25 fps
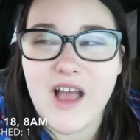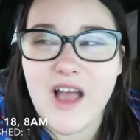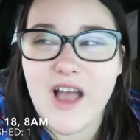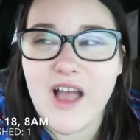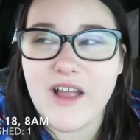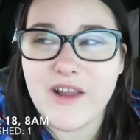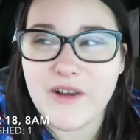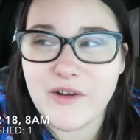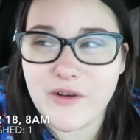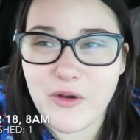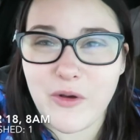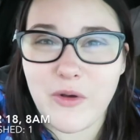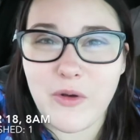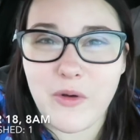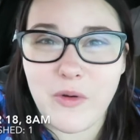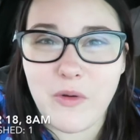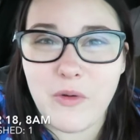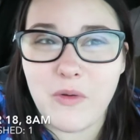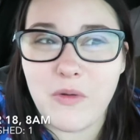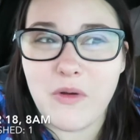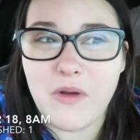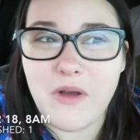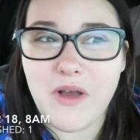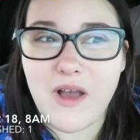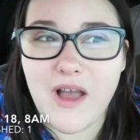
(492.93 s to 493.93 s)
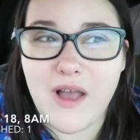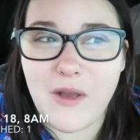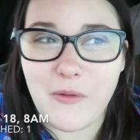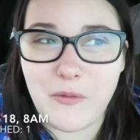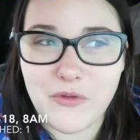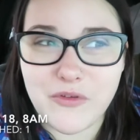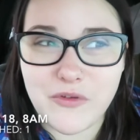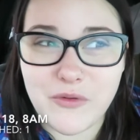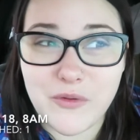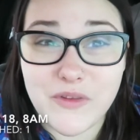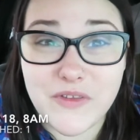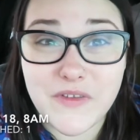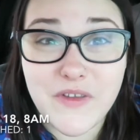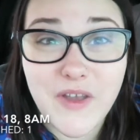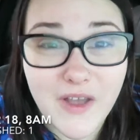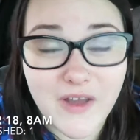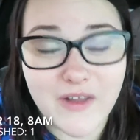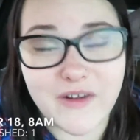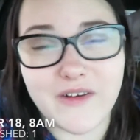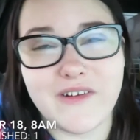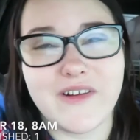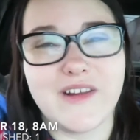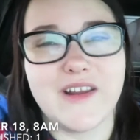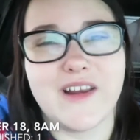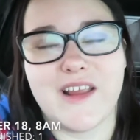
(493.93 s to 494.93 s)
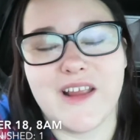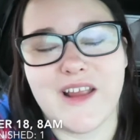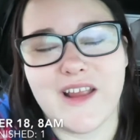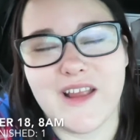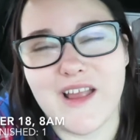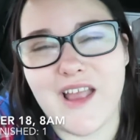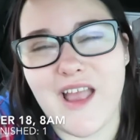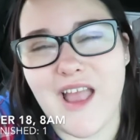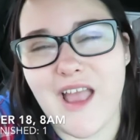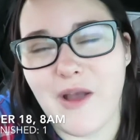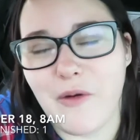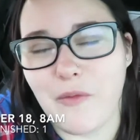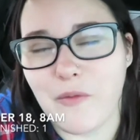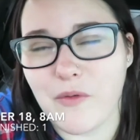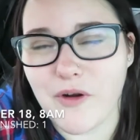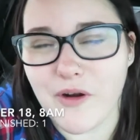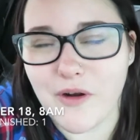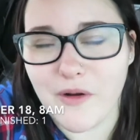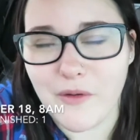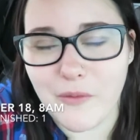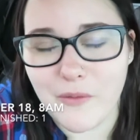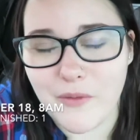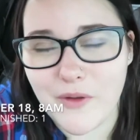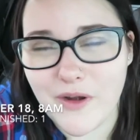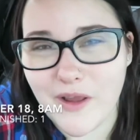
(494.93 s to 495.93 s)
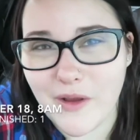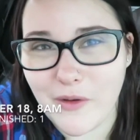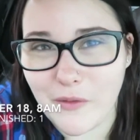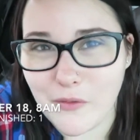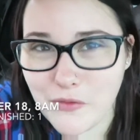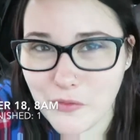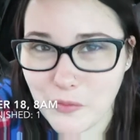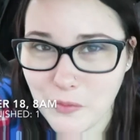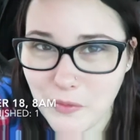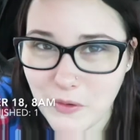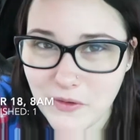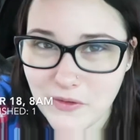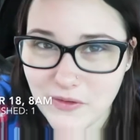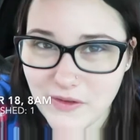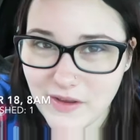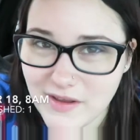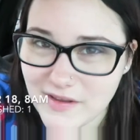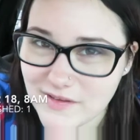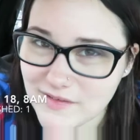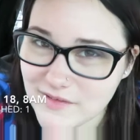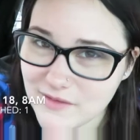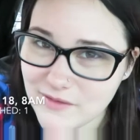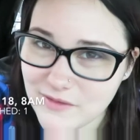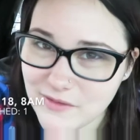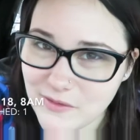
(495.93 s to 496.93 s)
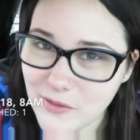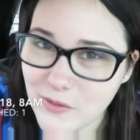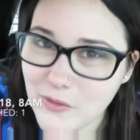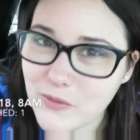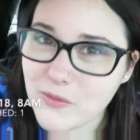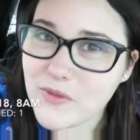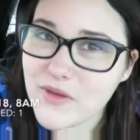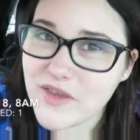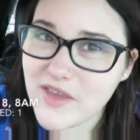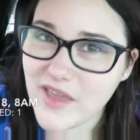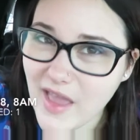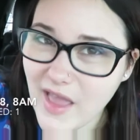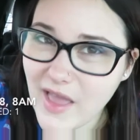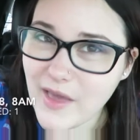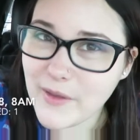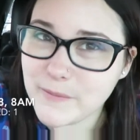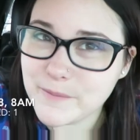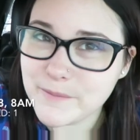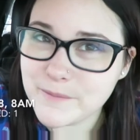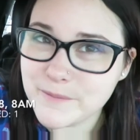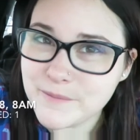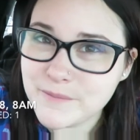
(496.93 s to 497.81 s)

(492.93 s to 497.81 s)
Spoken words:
I know I will do a ton of reading at work when I go tomorrow night, so yeah.